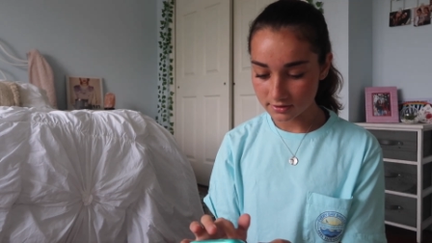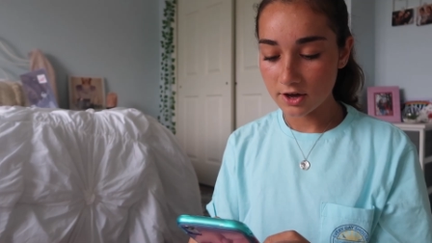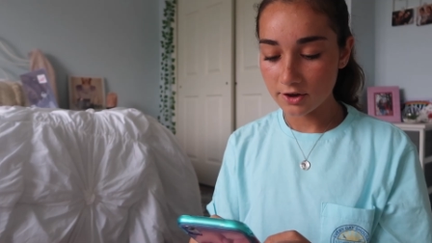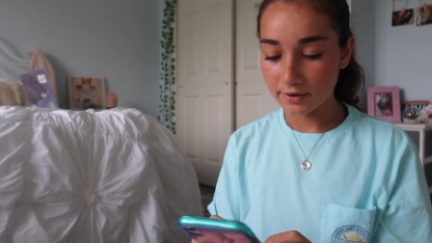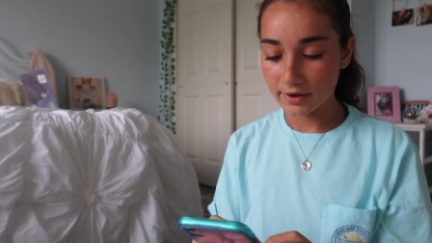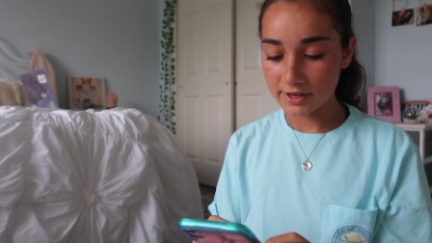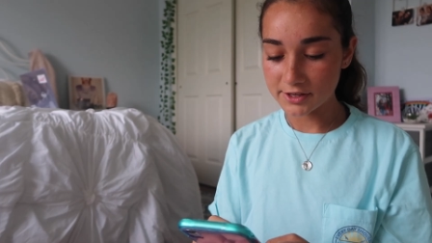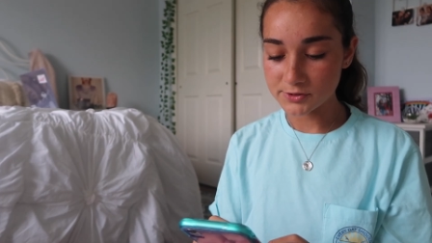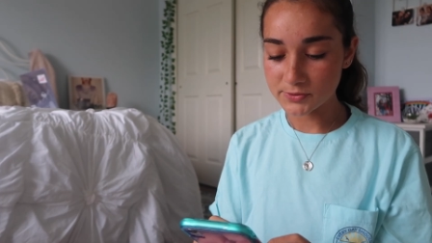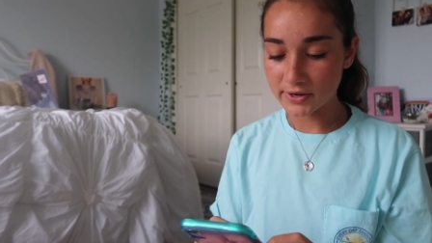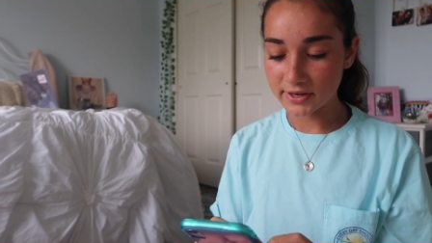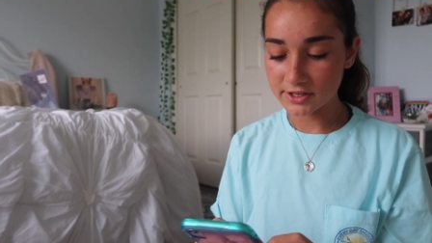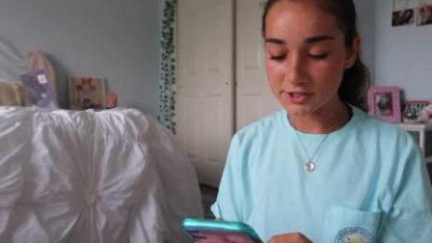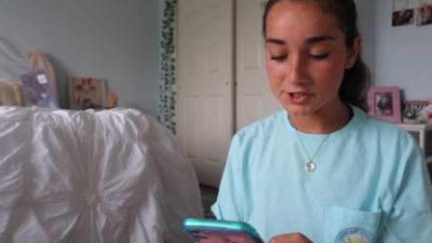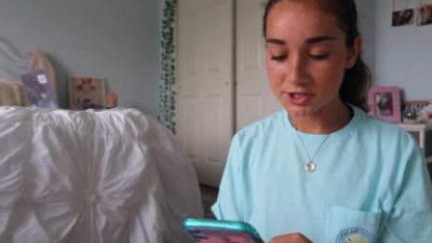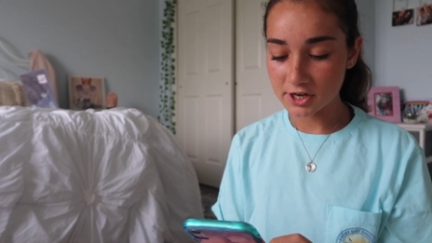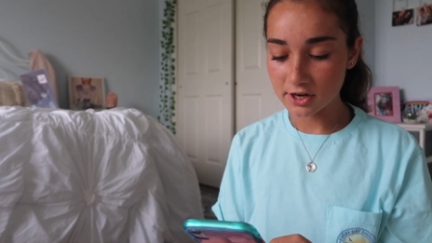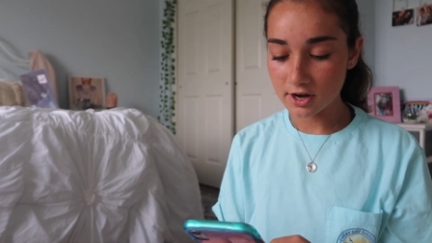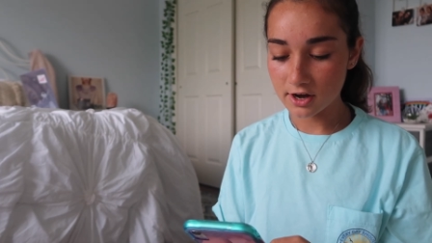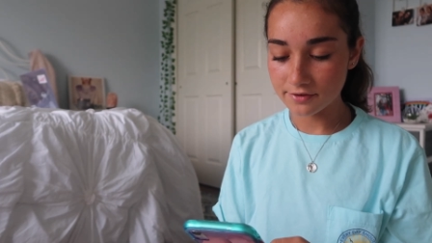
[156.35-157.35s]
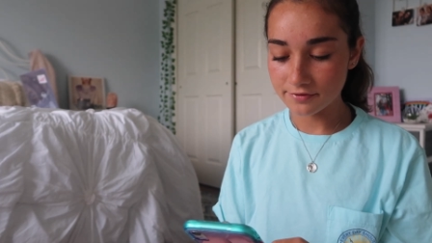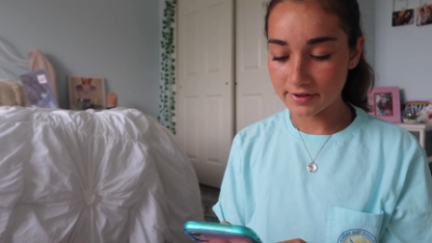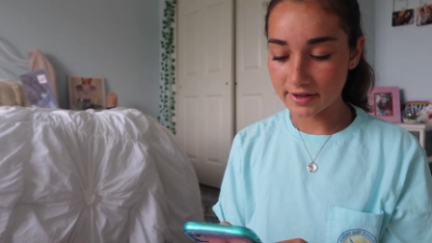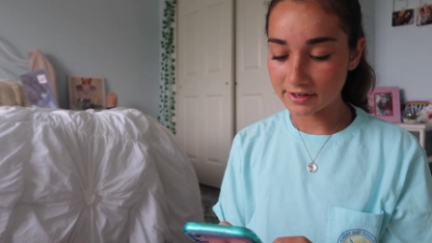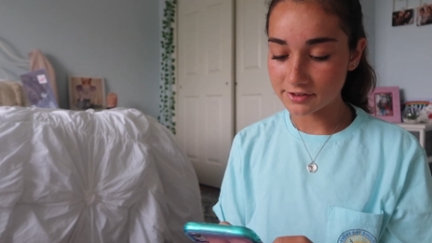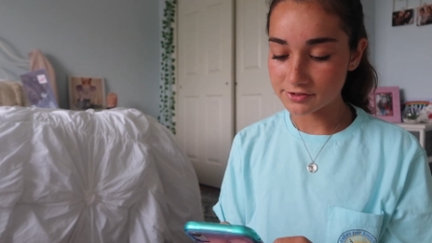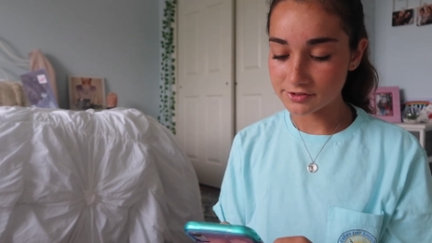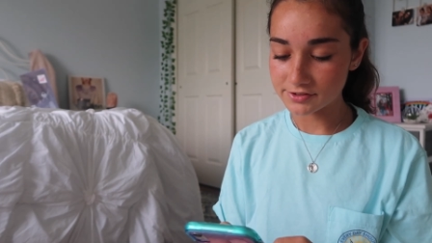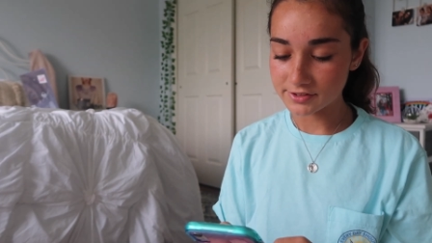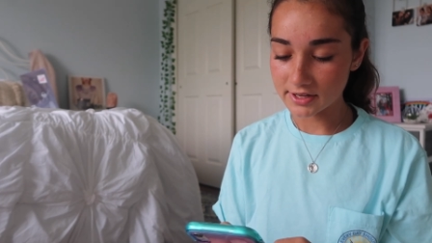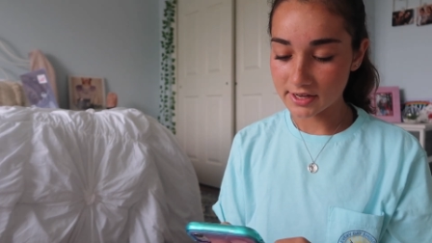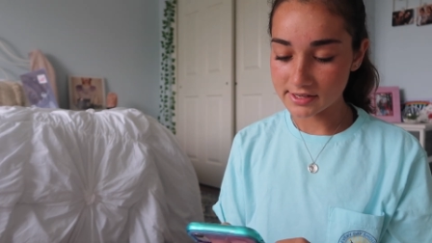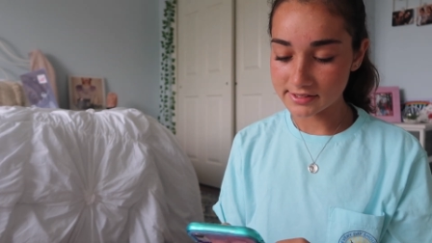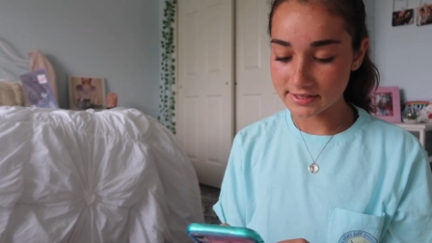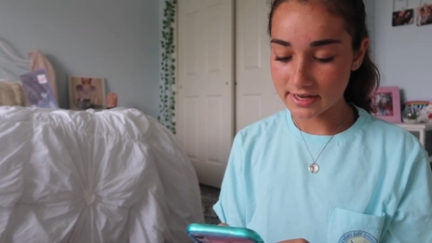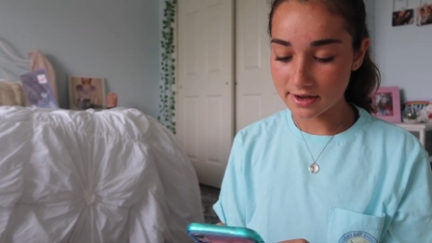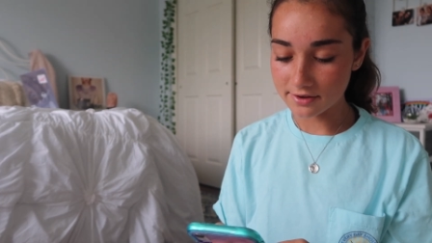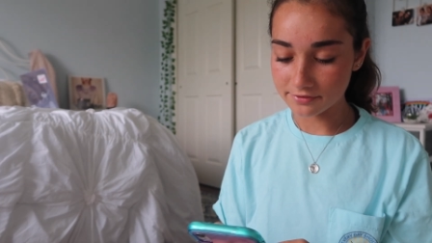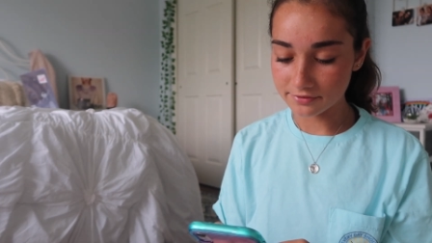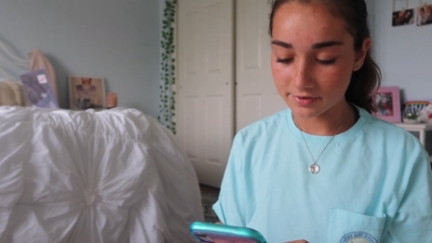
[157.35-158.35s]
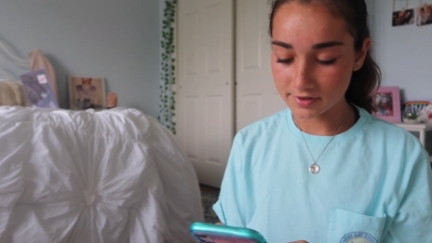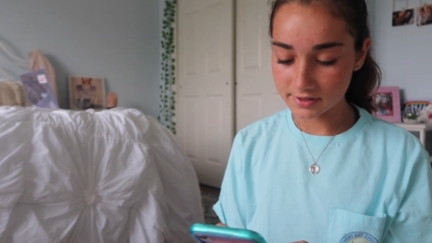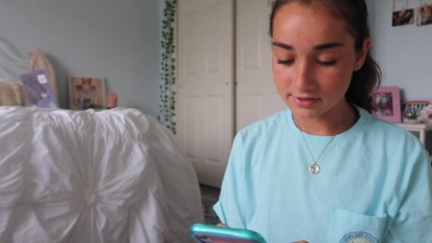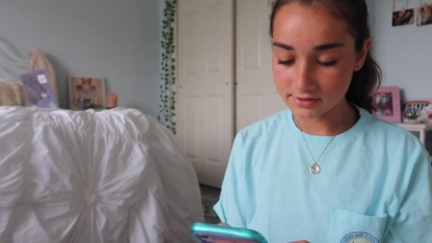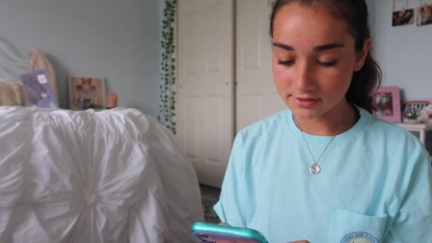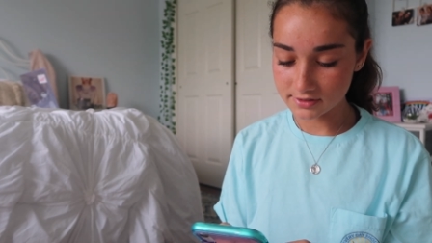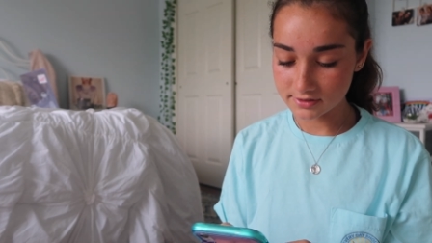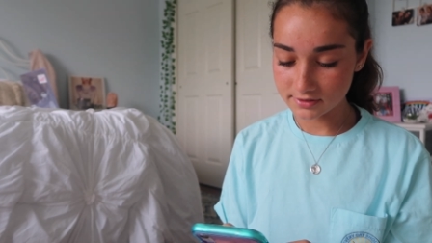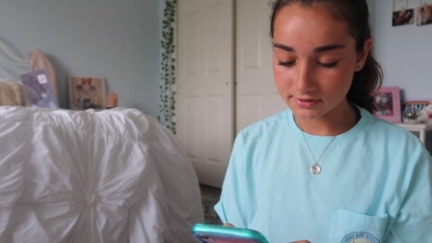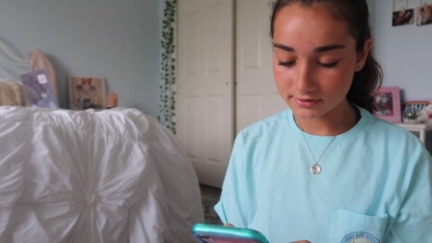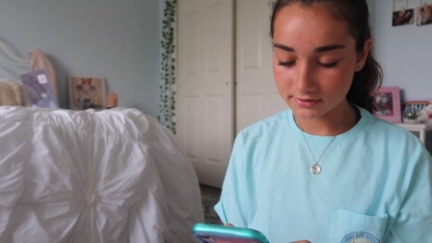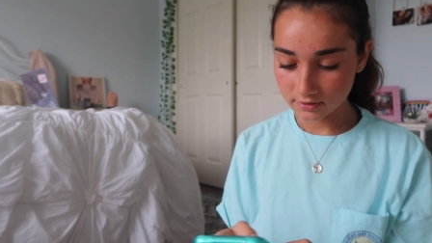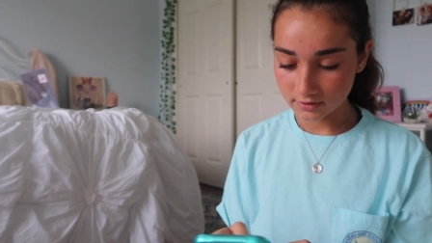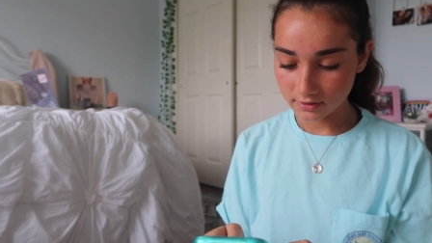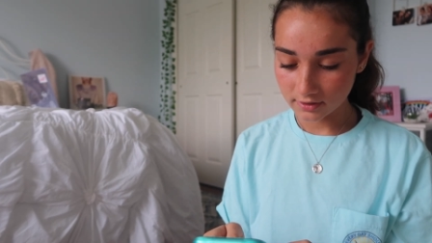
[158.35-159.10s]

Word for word: Okay, so I can check off exercise outfits.